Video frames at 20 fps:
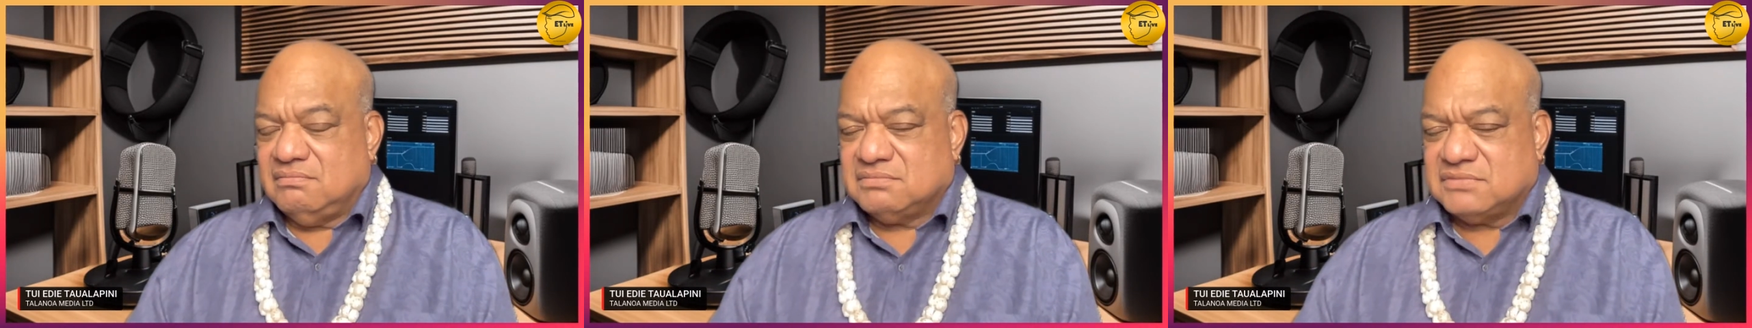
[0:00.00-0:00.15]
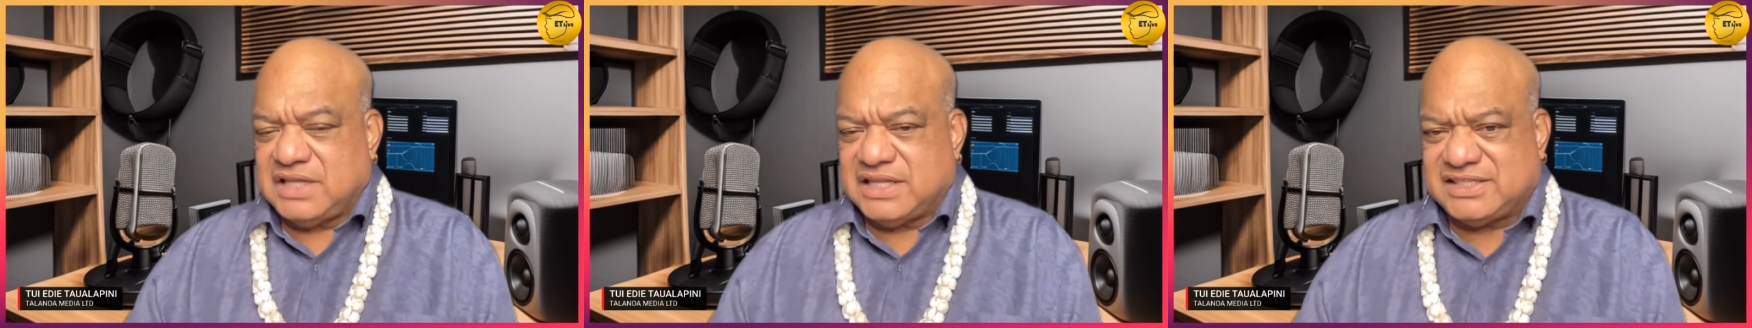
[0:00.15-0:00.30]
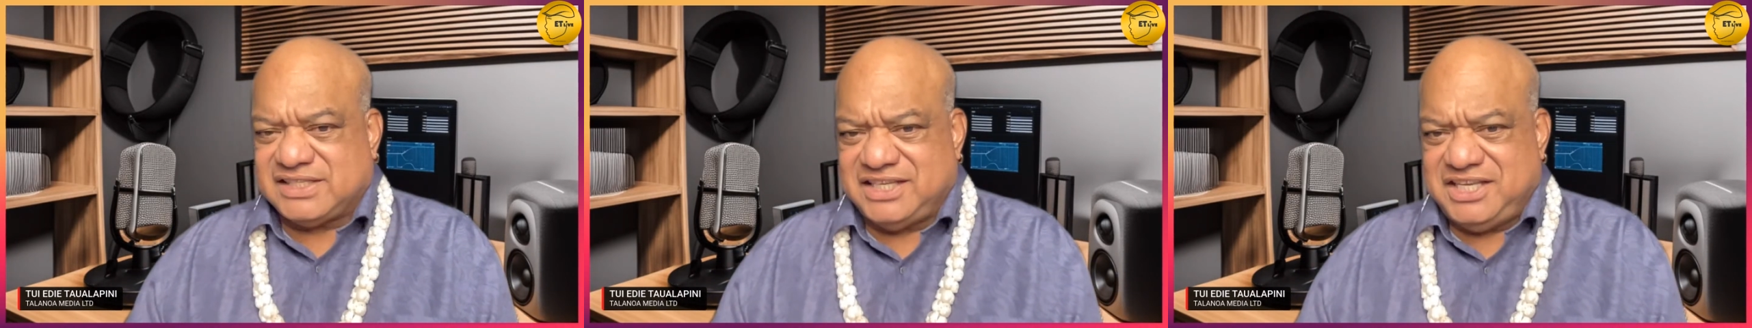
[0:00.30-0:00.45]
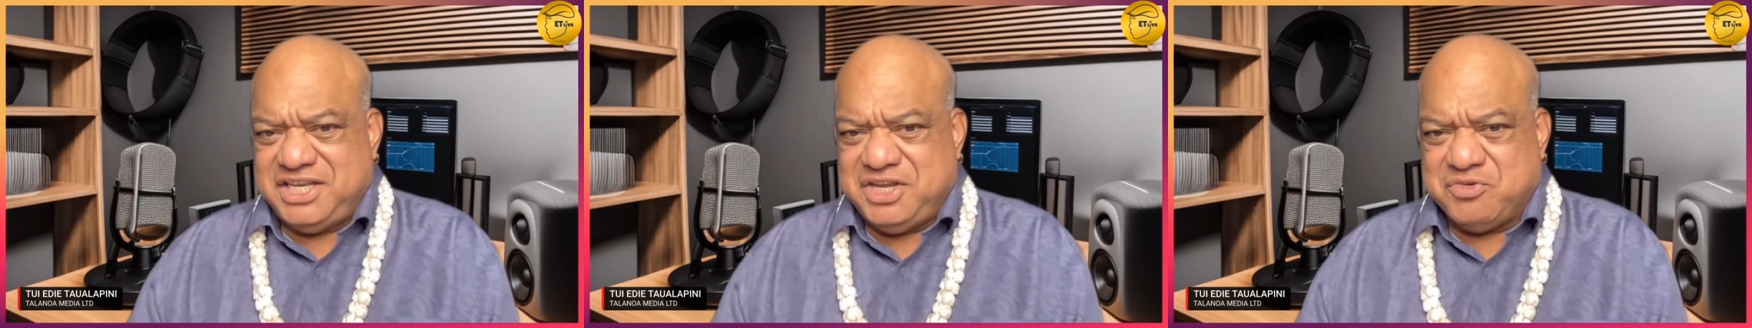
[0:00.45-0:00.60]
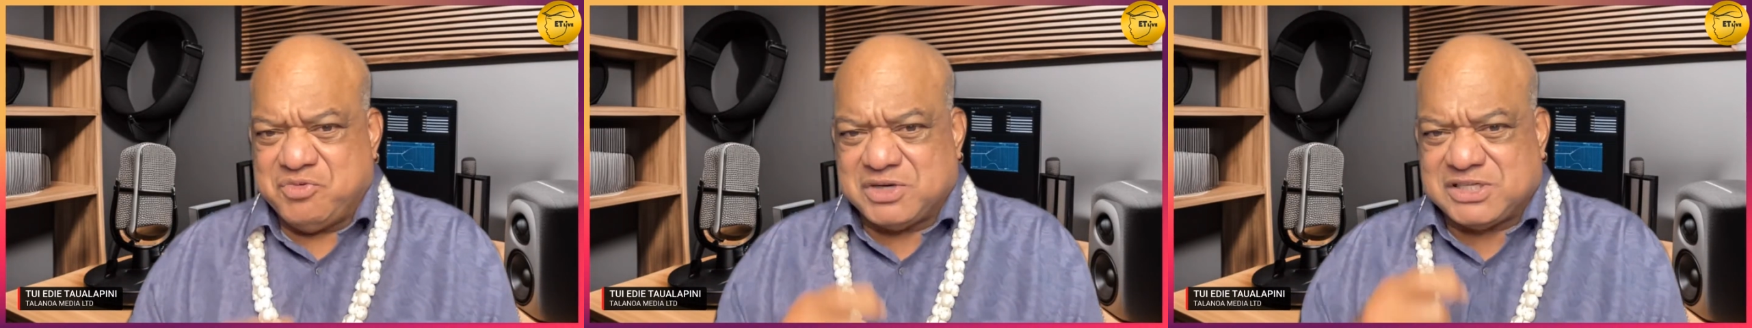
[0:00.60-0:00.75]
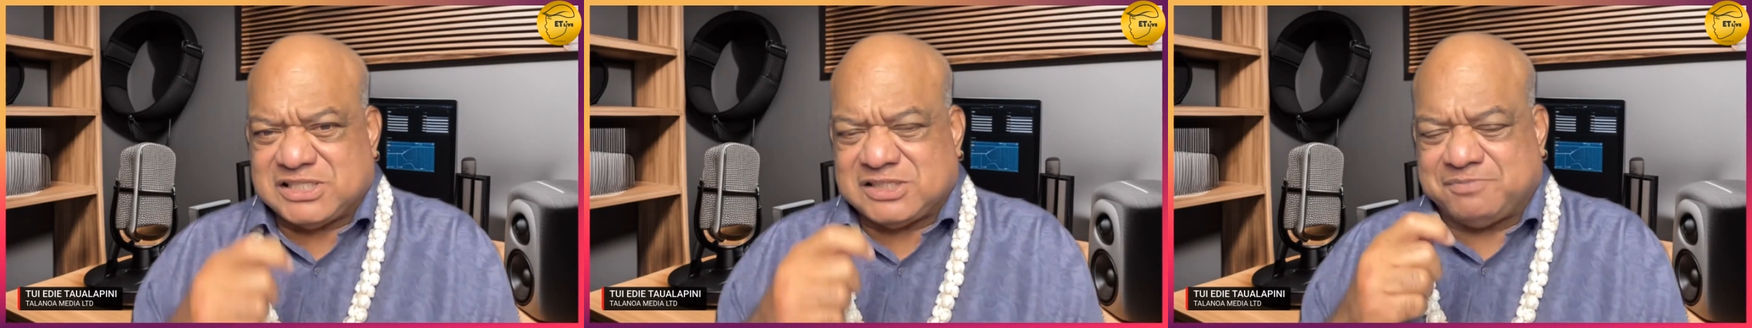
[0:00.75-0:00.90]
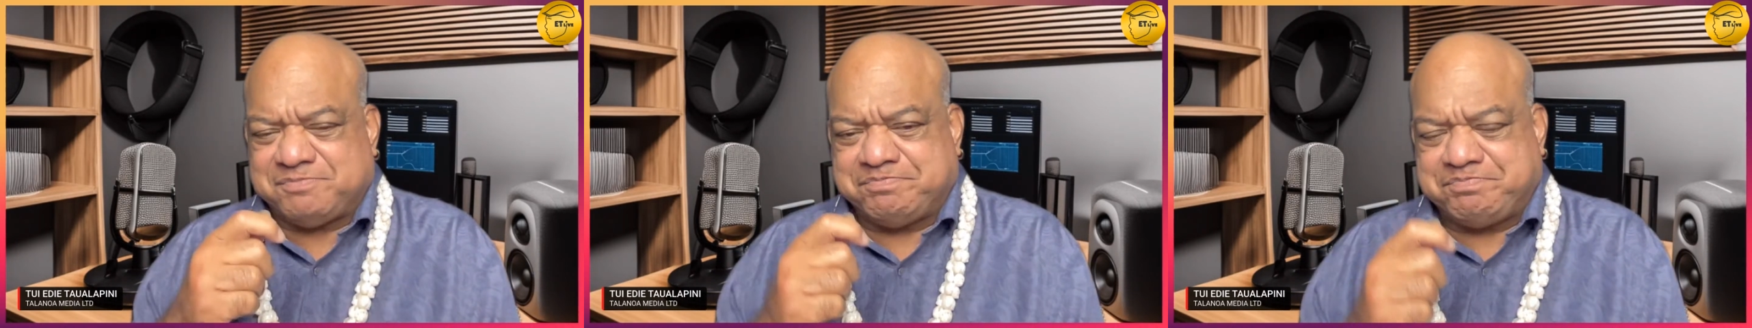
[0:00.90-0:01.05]
That's
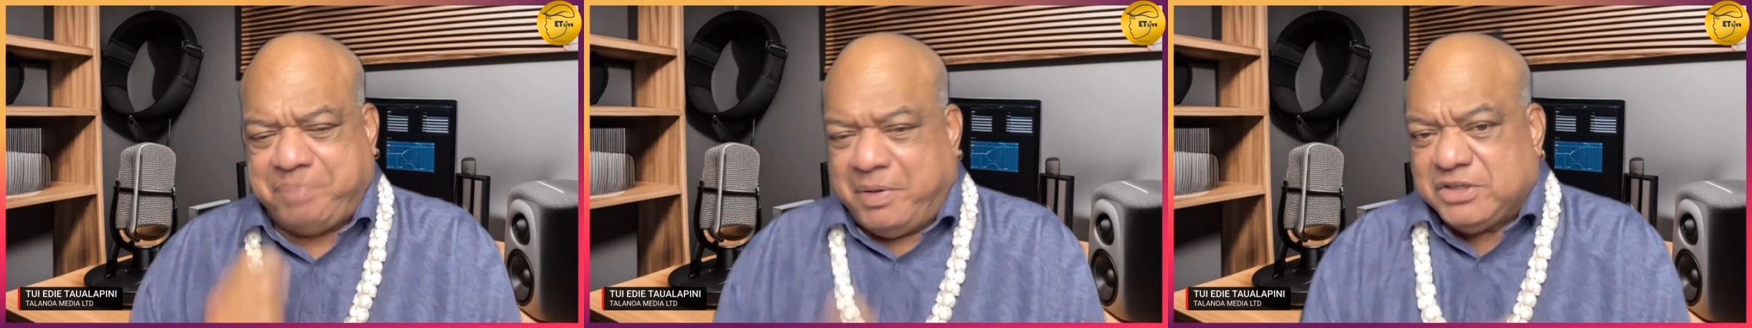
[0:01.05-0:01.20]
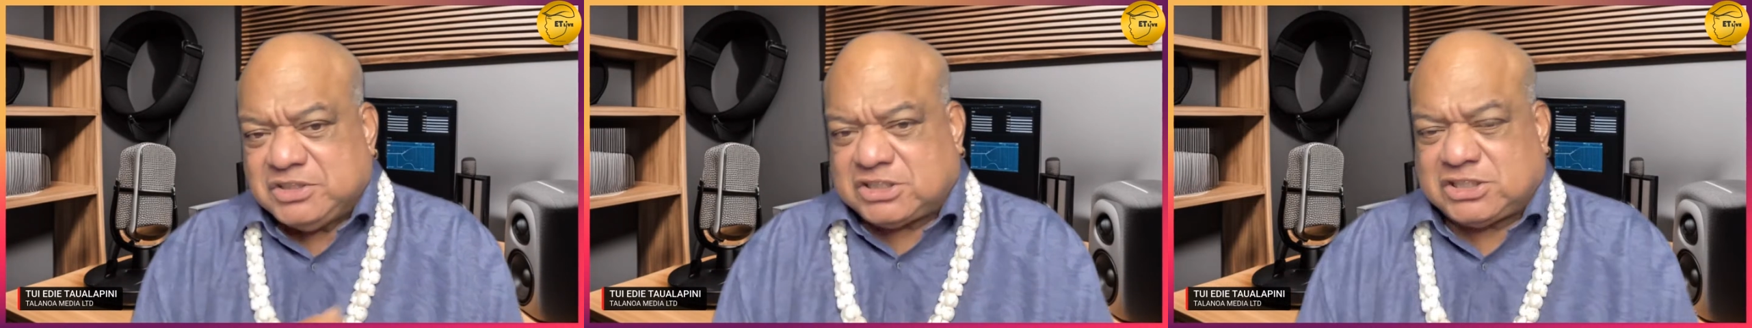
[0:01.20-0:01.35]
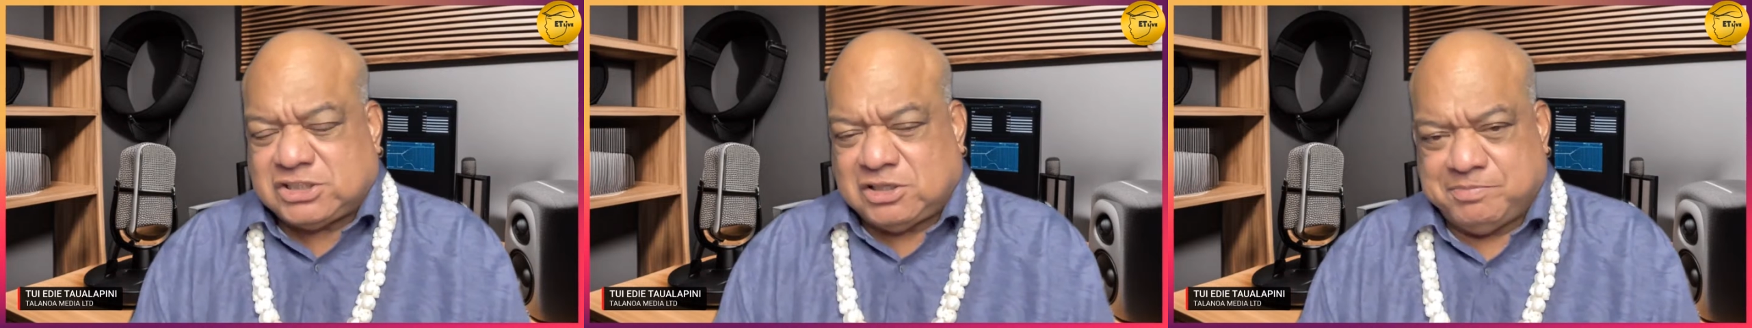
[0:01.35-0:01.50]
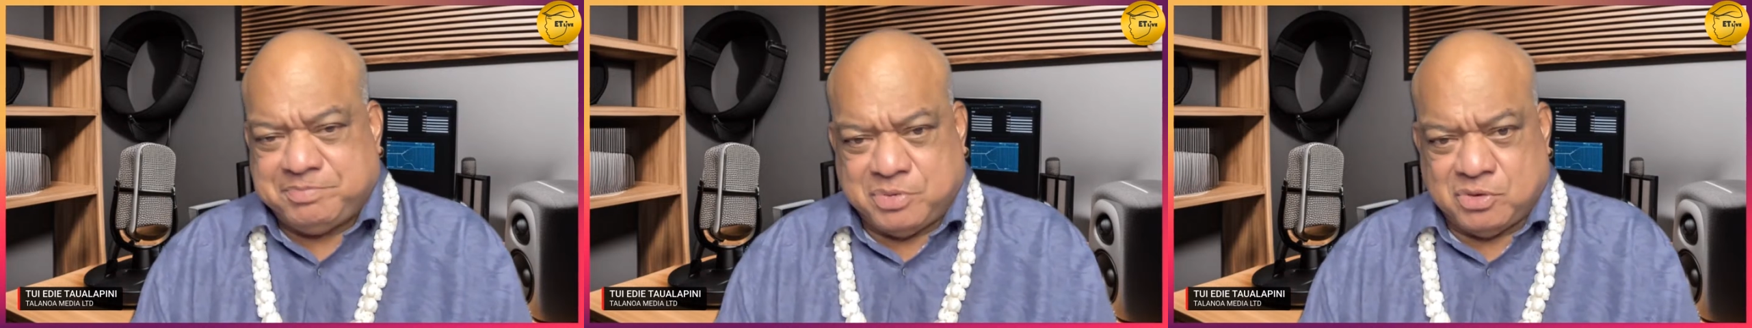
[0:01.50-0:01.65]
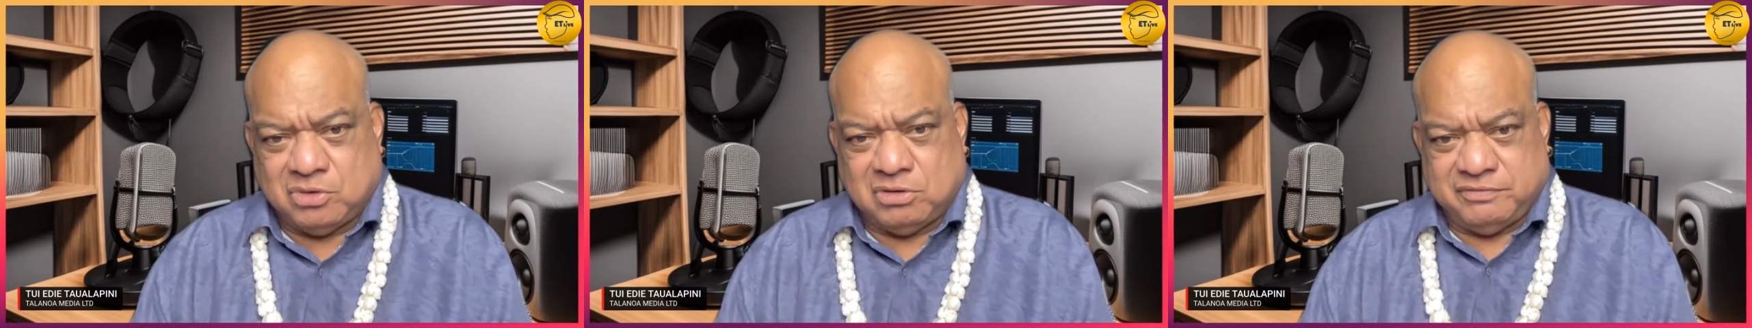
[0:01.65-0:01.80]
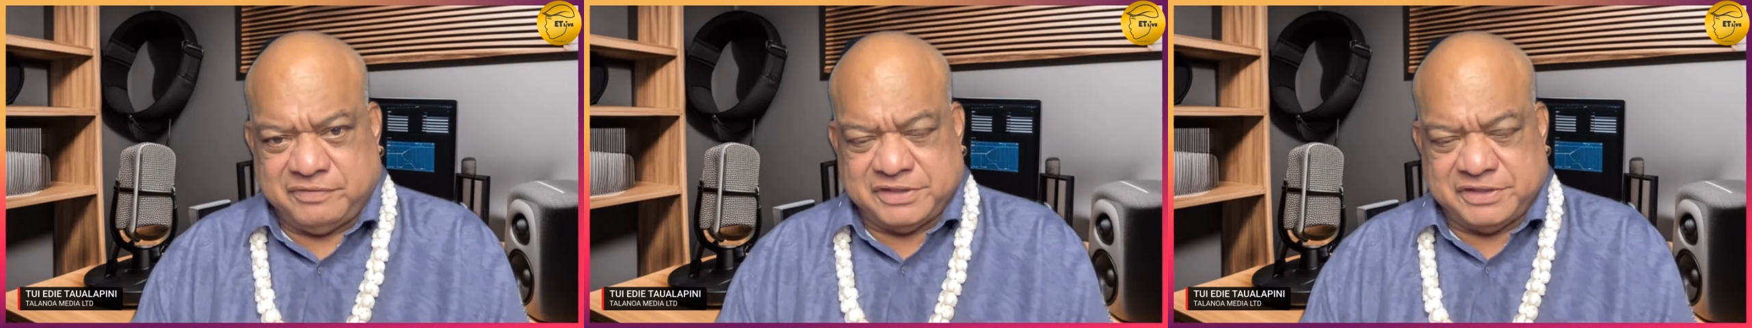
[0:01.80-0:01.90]
irresponsible